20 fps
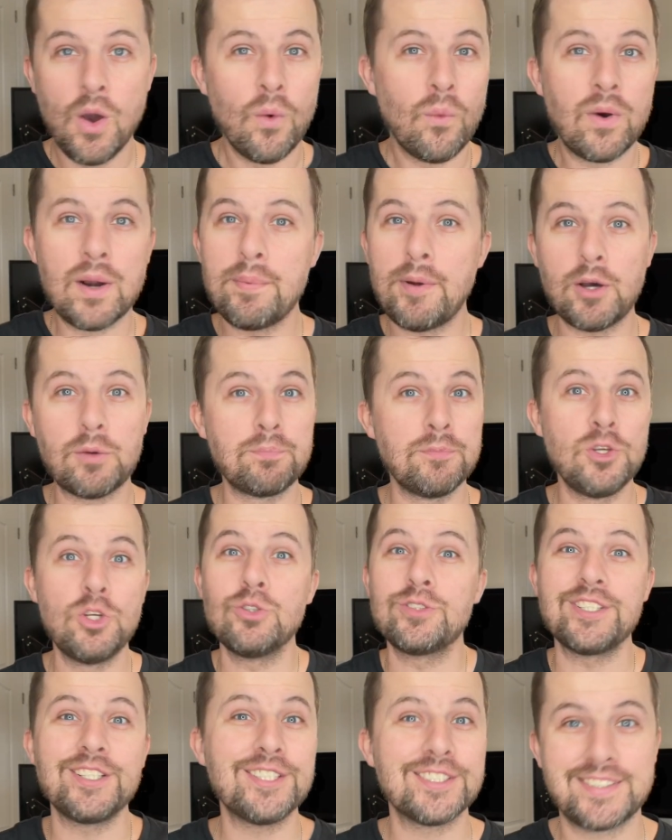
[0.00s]
What about
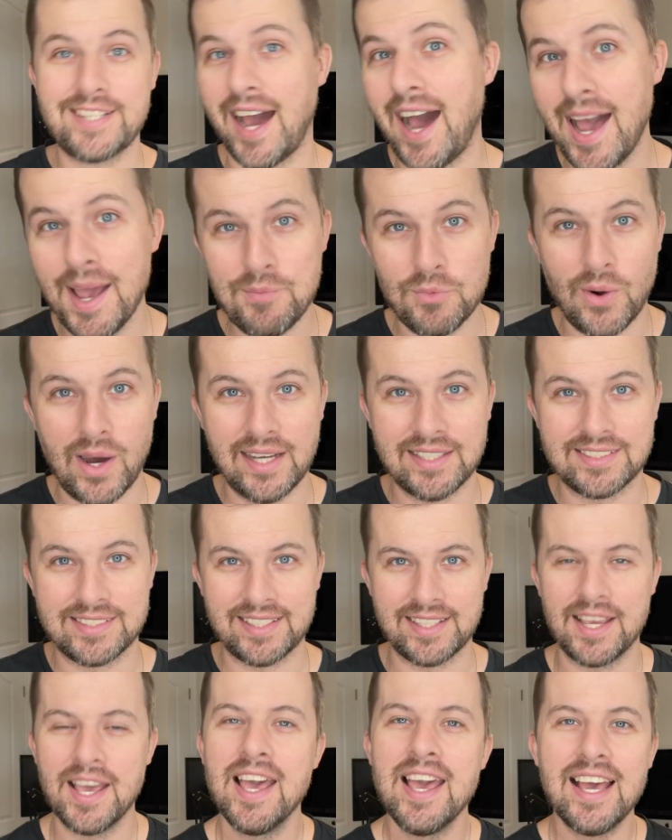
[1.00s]
using your time wisely?